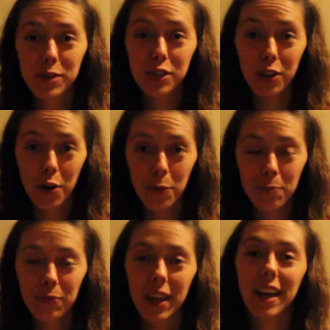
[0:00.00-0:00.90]

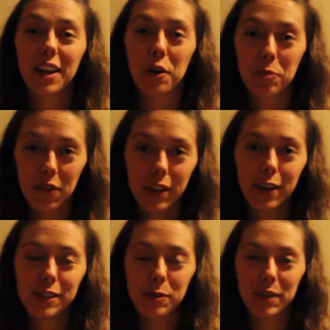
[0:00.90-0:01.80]
shalom, and I hope the
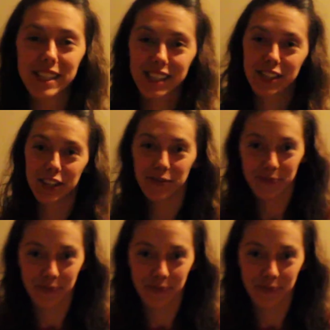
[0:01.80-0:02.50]
video is a blessing to you.